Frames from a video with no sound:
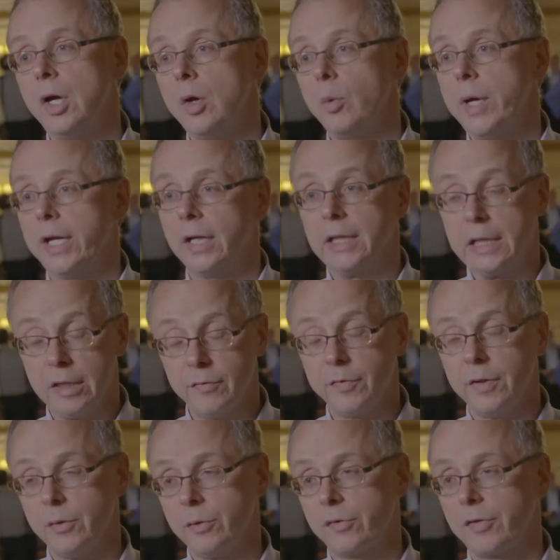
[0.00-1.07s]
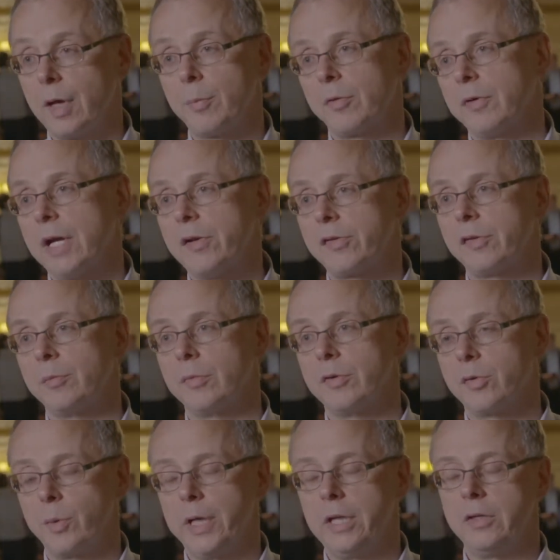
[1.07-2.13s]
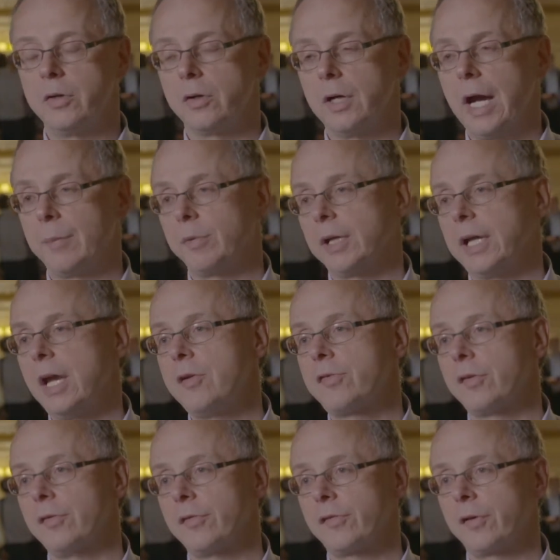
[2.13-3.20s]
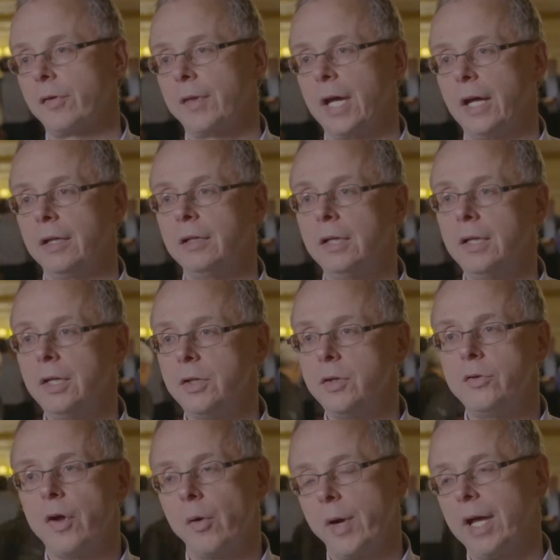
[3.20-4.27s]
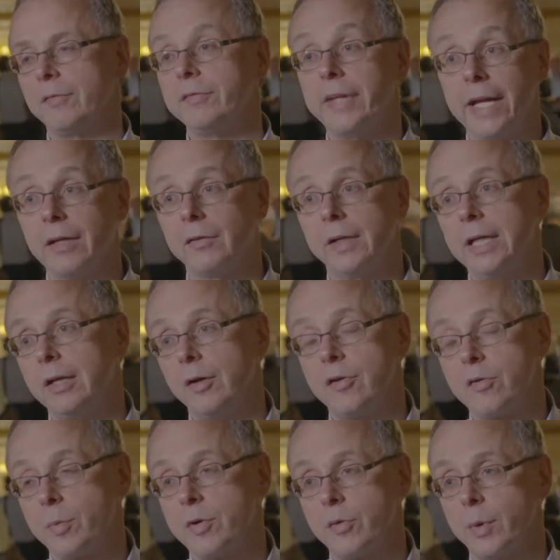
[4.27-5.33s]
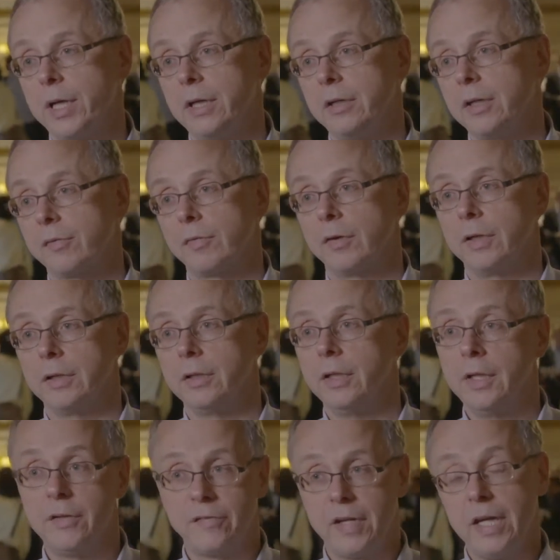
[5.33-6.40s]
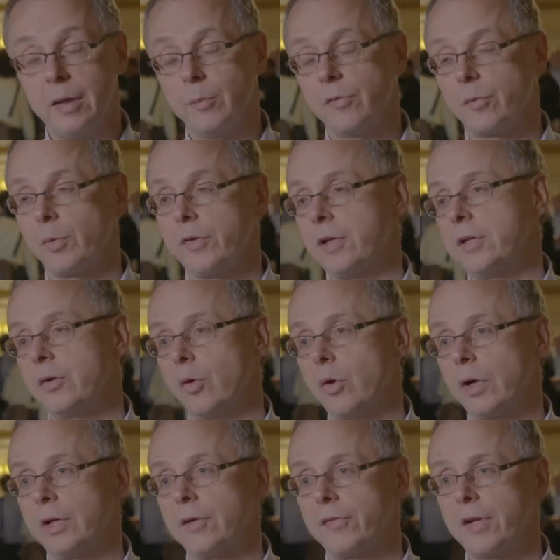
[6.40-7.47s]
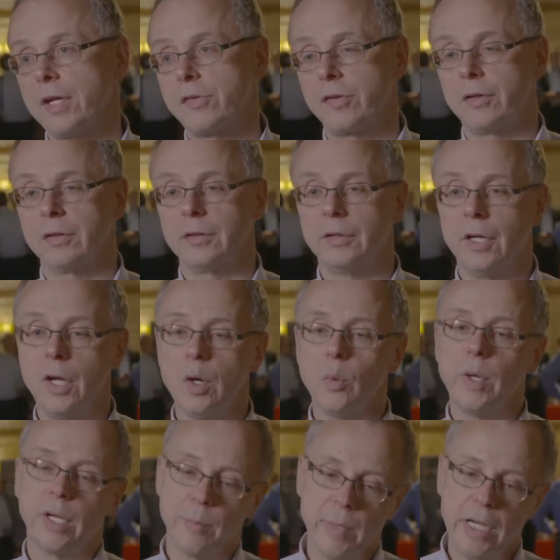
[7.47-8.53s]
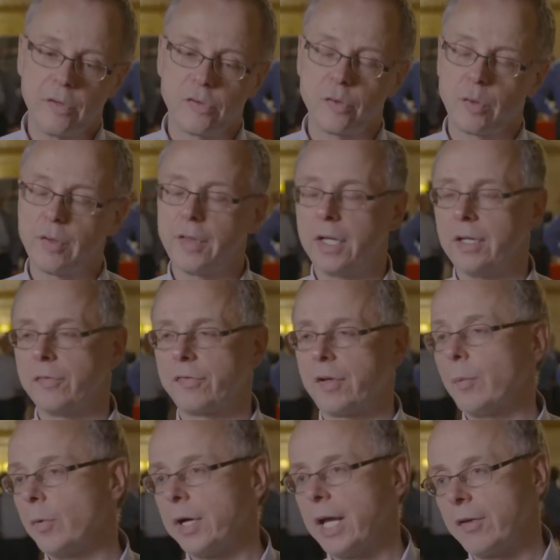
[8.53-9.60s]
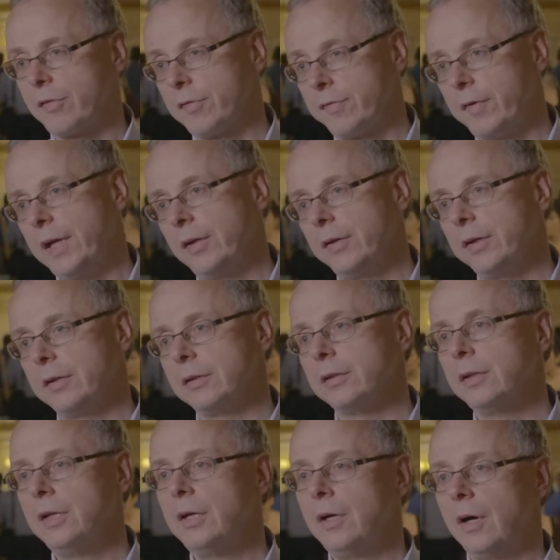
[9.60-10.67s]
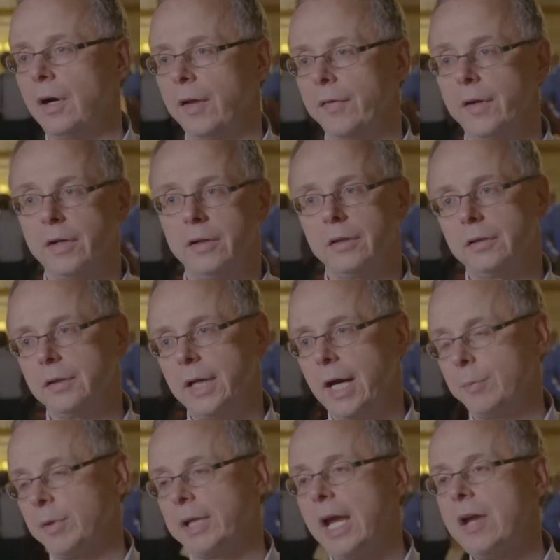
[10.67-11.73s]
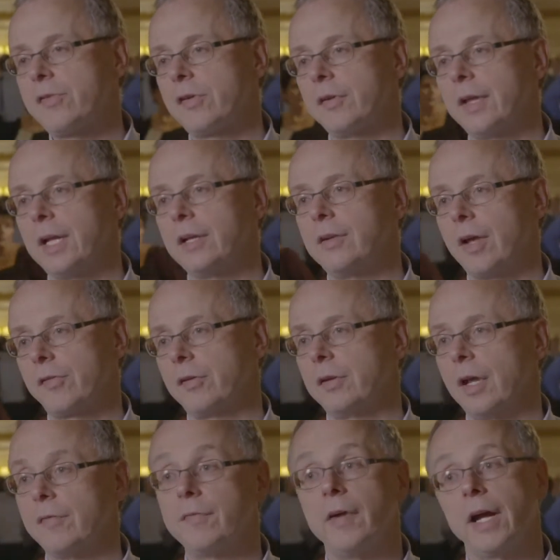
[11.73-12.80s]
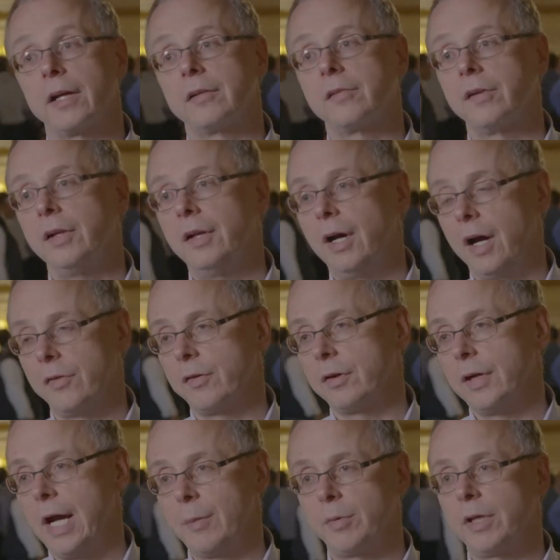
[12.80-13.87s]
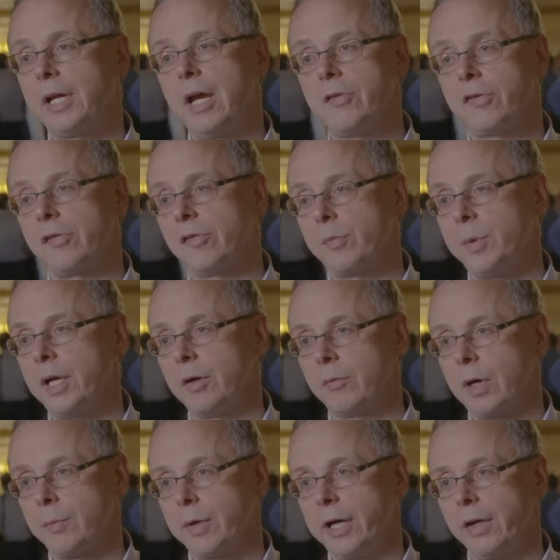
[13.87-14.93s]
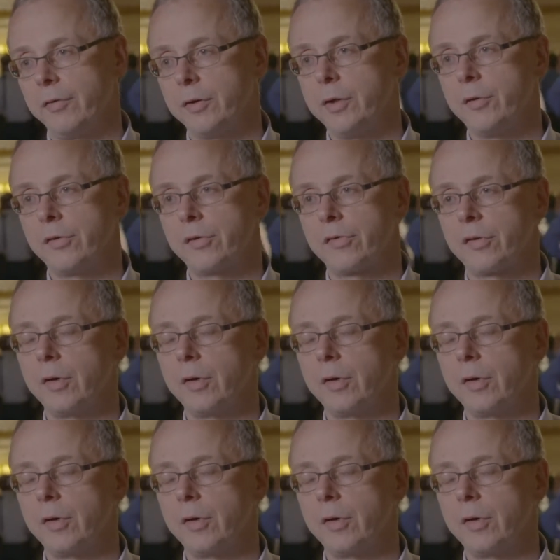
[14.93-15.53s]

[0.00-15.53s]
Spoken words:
We can give you separation between your applications so that you don't have data leakage between different teams within your organization. We can make sure that if someone has a failure on their application, that it doesn't affect other applications being run by other users.